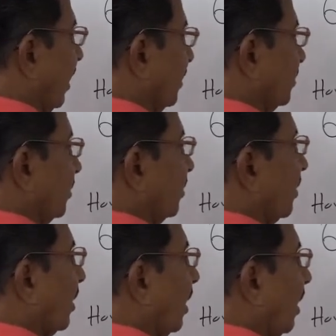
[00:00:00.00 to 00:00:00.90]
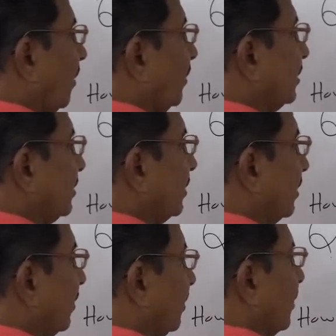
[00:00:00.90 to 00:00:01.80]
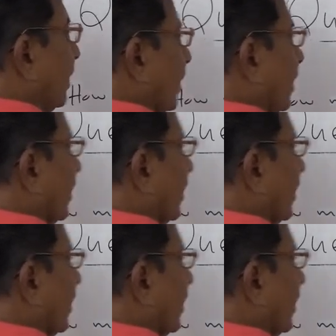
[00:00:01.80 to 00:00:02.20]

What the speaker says: So how much milk?